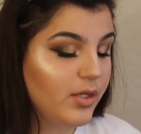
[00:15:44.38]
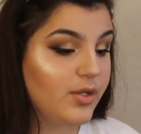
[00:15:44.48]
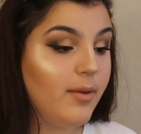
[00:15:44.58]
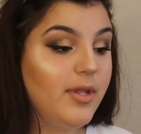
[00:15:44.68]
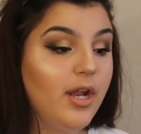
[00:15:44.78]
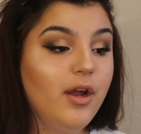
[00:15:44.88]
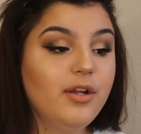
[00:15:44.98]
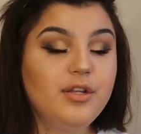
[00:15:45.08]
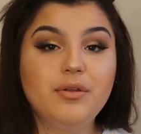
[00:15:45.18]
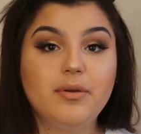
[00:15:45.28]
So, I mean, I
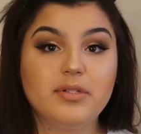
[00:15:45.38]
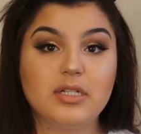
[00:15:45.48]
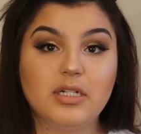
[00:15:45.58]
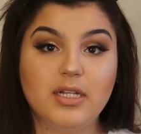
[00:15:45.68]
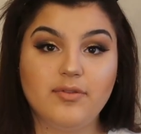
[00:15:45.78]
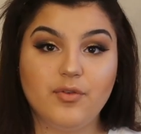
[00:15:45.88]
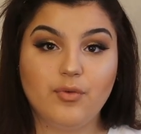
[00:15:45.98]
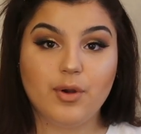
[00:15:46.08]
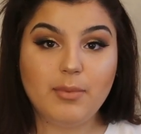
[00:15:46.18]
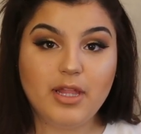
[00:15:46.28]
already knew I was gonna love the
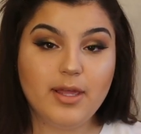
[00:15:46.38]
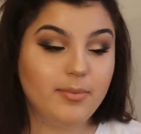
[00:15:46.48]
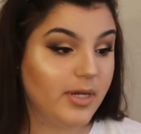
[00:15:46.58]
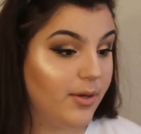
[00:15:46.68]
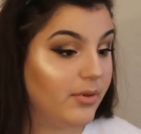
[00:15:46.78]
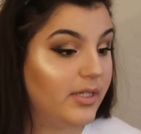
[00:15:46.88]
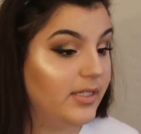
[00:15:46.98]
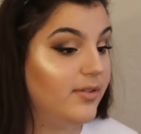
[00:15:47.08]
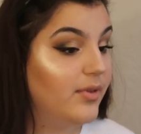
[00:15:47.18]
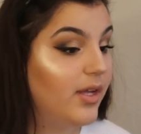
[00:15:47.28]
formula, but I really
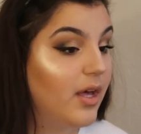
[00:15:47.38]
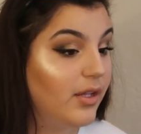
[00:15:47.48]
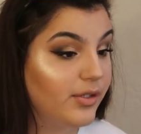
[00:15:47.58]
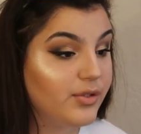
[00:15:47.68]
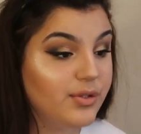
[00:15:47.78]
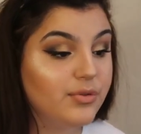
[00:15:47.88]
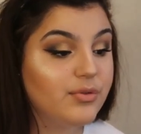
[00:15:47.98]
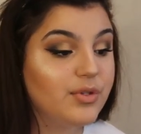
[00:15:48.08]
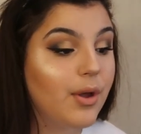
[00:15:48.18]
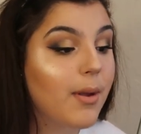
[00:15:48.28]
love the color too,
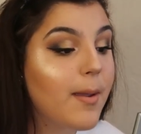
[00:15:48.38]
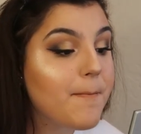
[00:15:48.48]
so.